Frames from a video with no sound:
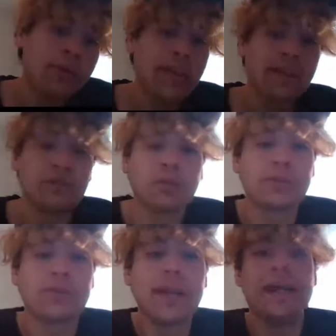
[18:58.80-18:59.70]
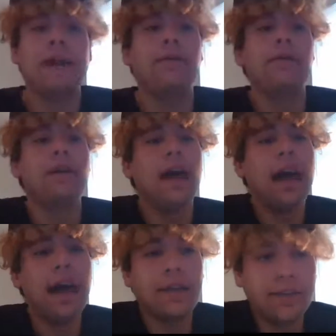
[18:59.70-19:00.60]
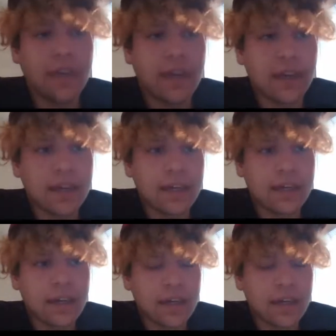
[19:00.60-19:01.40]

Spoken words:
take Georgia right now. I think